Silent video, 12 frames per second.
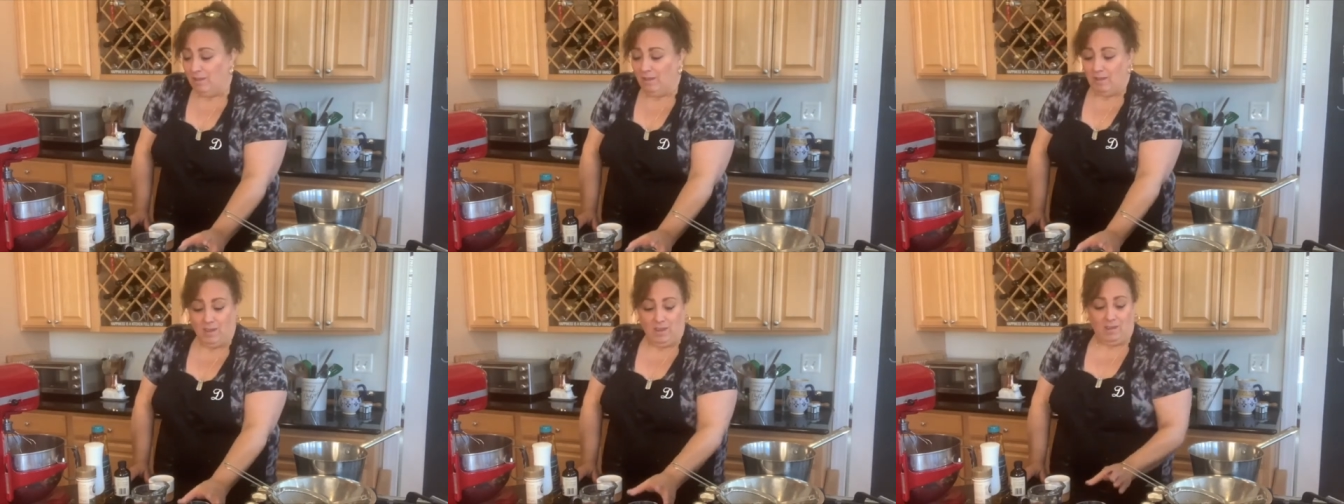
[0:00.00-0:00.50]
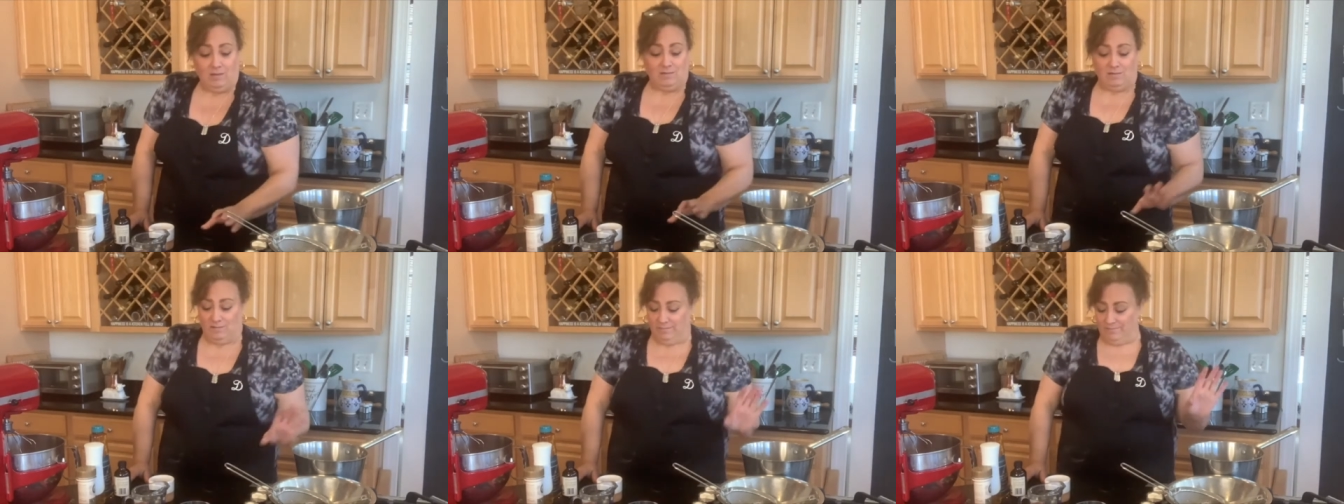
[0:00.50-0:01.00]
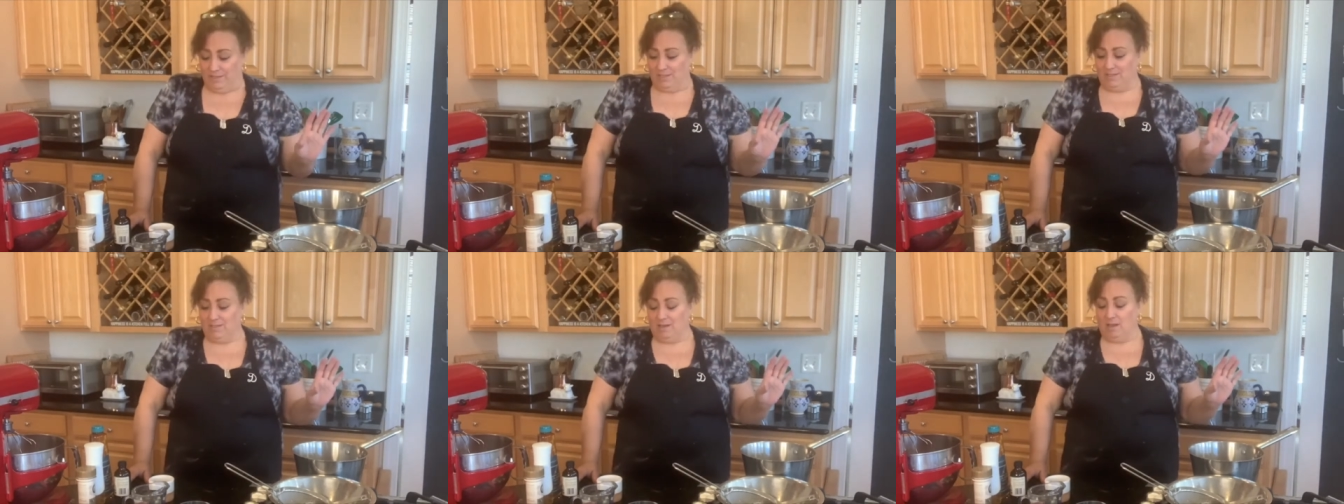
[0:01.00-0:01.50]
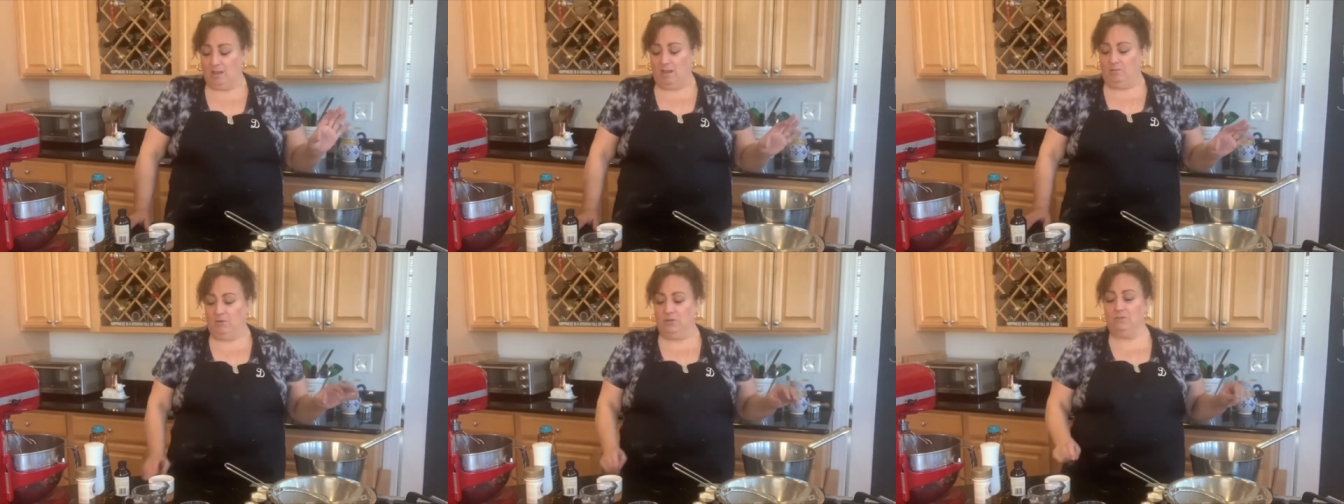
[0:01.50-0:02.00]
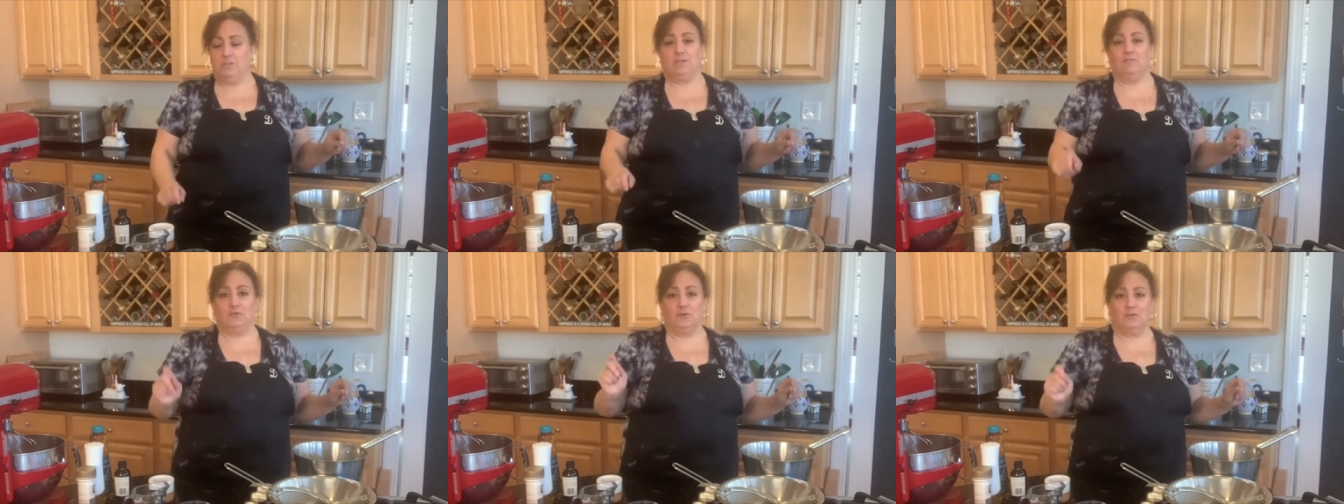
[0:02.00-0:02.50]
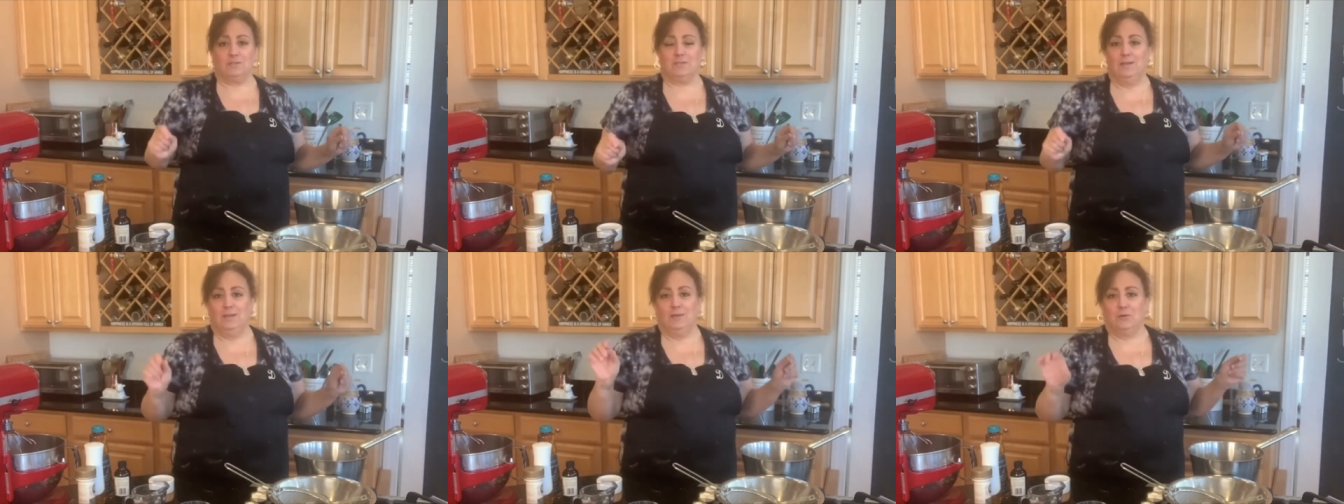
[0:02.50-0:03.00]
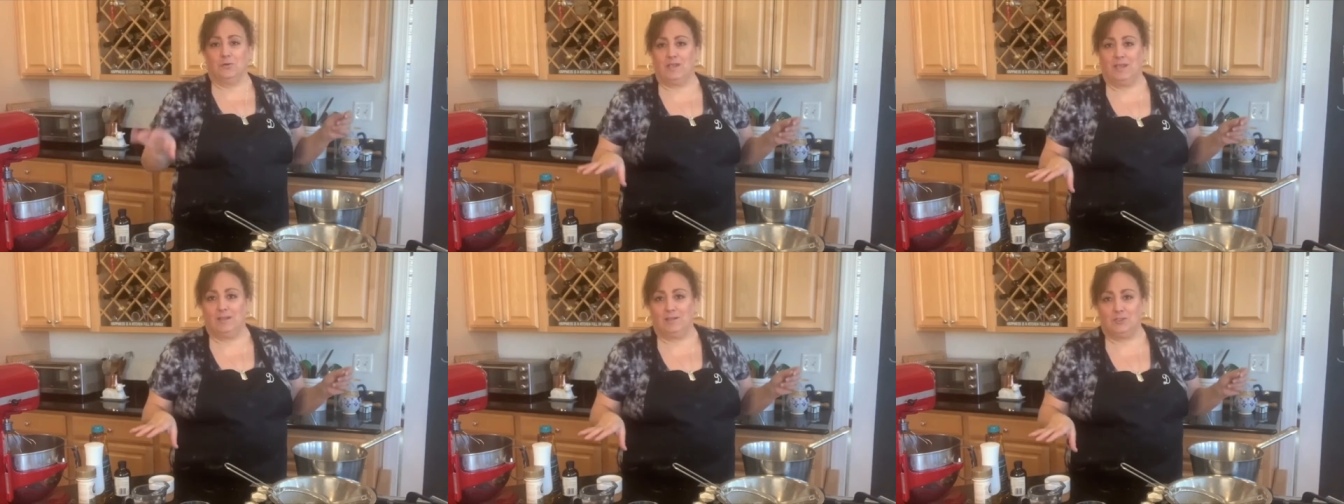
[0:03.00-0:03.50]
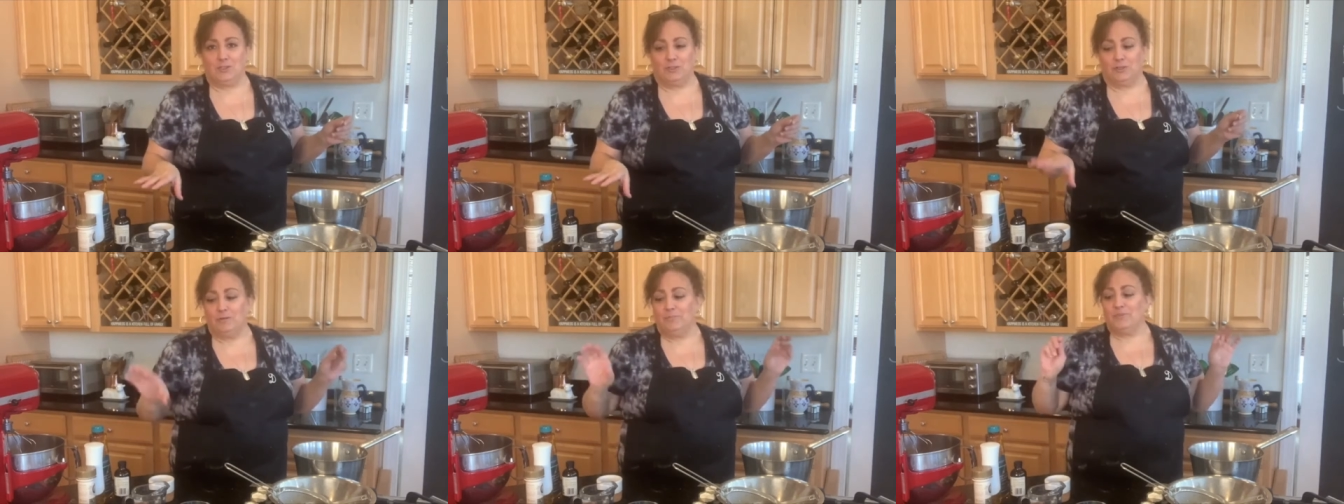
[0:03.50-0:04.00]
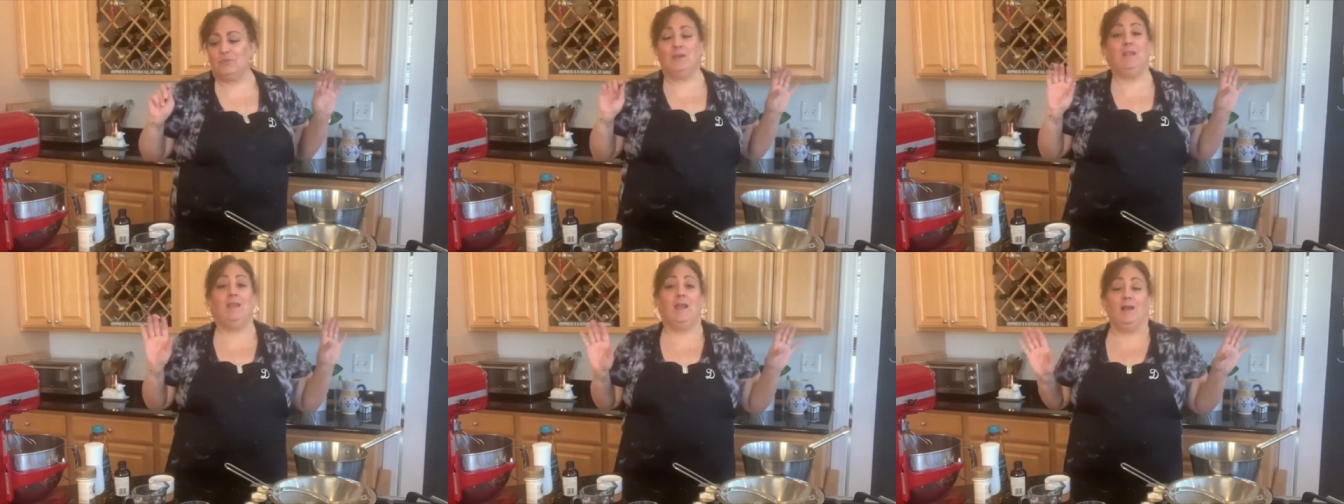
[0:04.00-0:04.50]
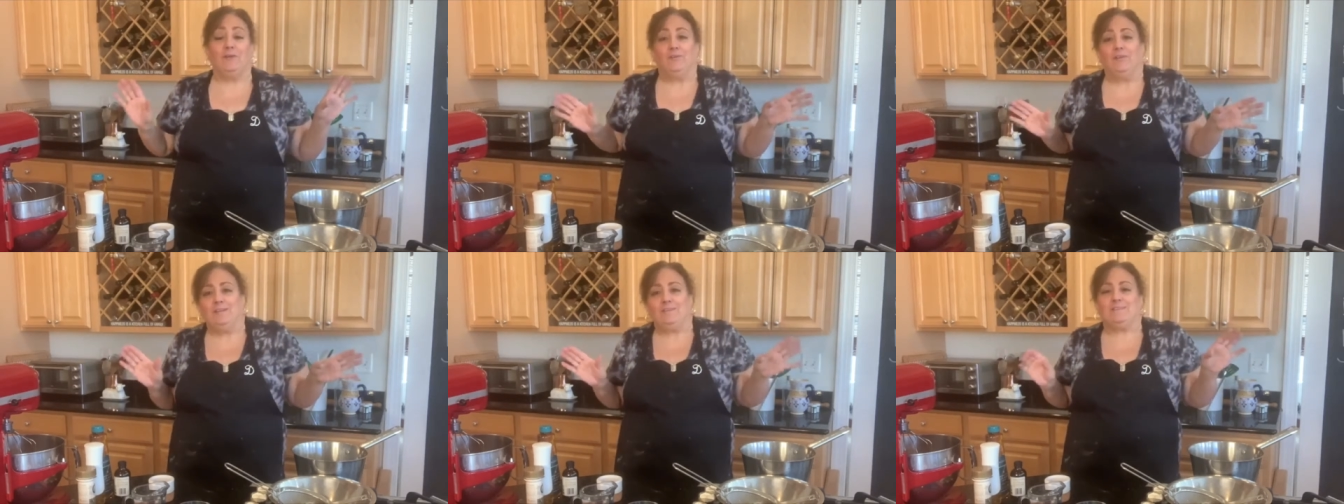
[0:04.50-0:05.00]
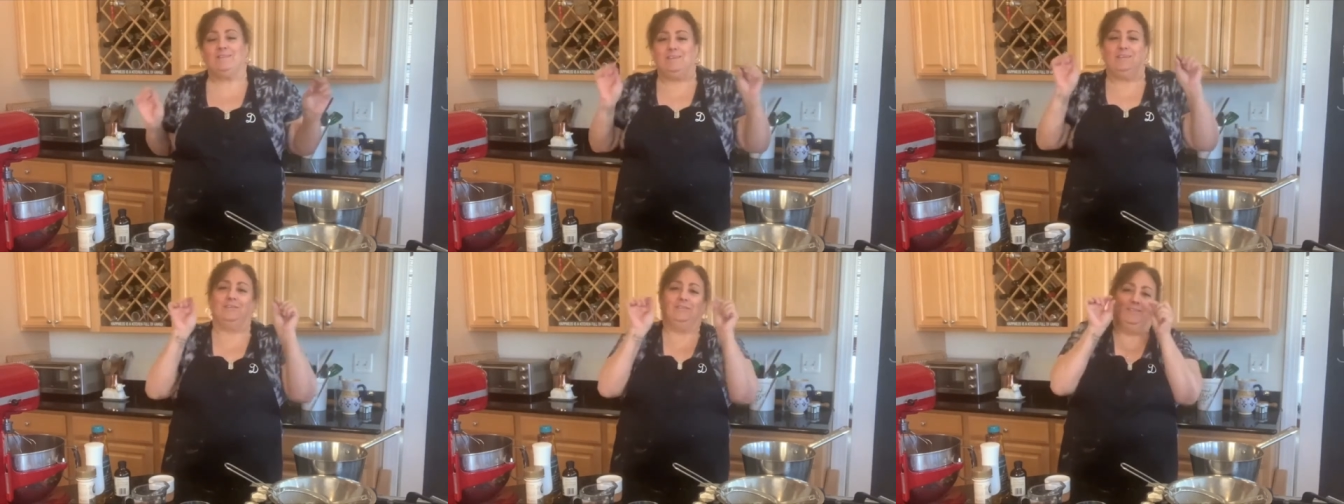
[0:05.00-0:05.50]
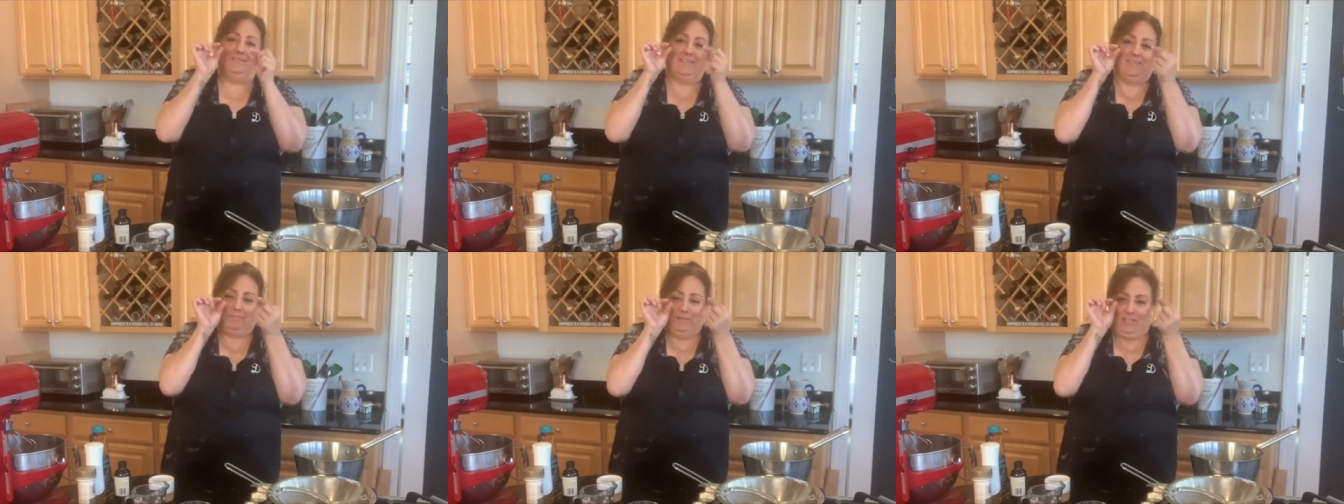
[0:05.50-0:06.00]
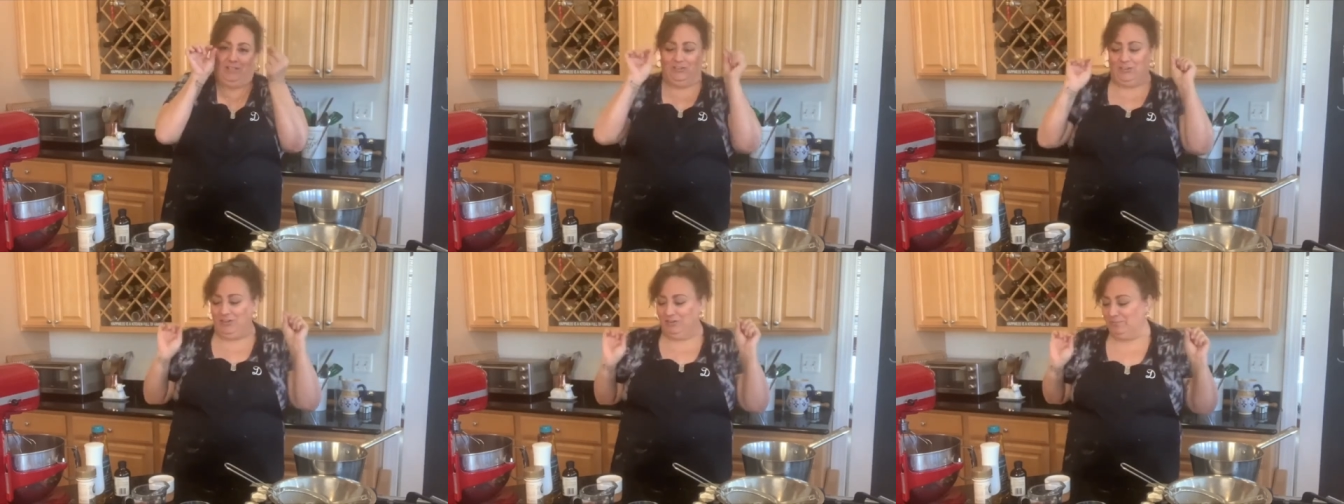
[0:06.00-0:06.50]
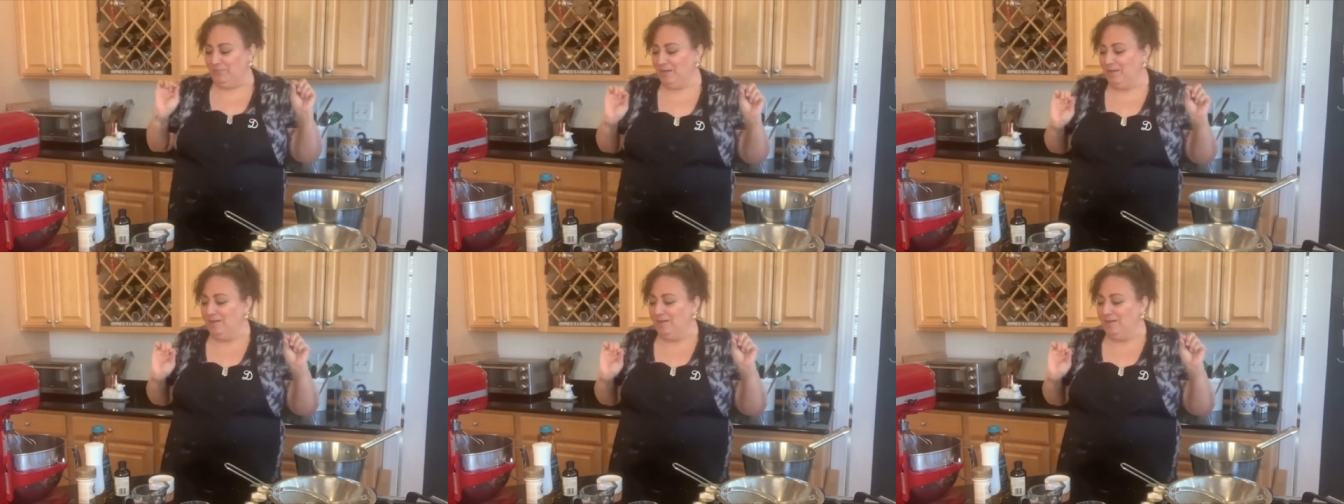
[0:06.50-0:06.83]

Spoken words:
And let's see, and we're using, of course, organic sugar. So anyhow, it's, this much healthier.